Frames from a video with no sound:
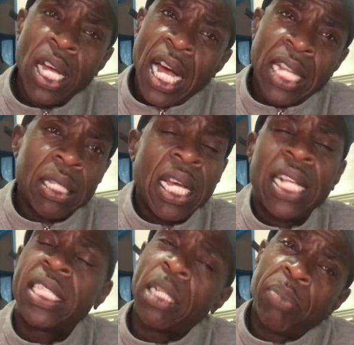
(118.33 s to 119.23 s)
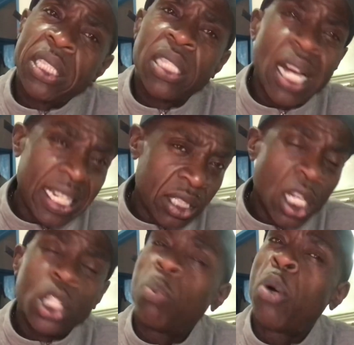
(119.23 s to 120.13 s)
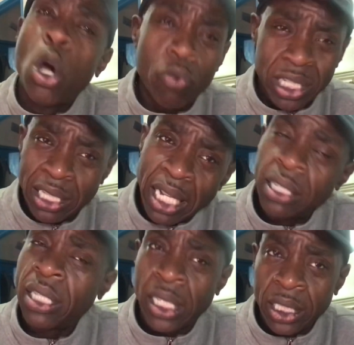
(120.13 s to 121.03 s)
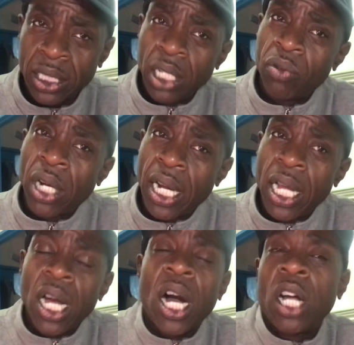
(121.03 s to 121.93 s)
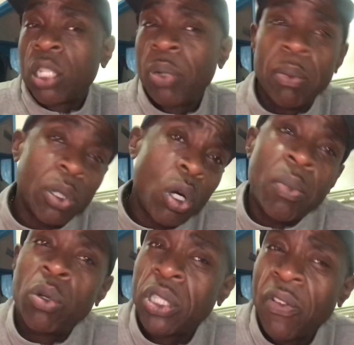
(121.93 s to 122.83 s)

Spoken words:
And he said, besides, the poorest Londoners, right, are the people who are most